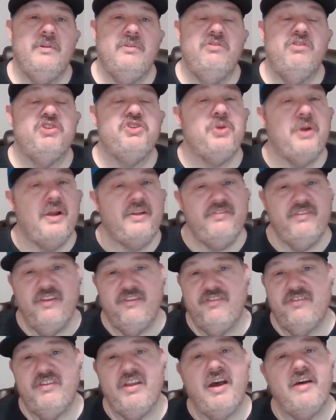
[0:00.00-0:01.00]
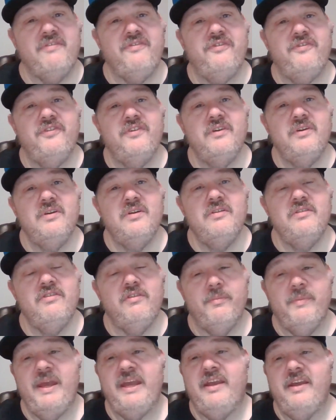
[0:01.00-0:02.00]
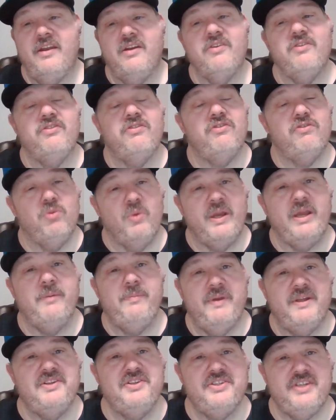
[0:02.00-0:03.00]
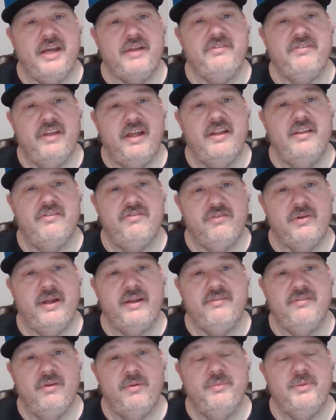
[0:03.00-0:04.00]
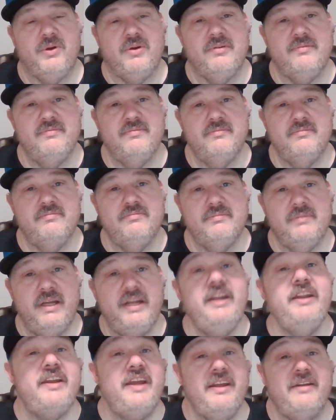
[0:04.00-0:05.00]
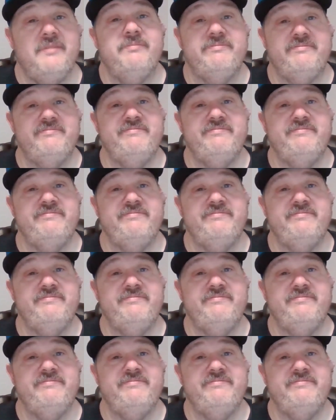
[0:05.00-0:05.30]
To trust his stuff, to make hitters swing at pitches outside of the strike zone more. And he did.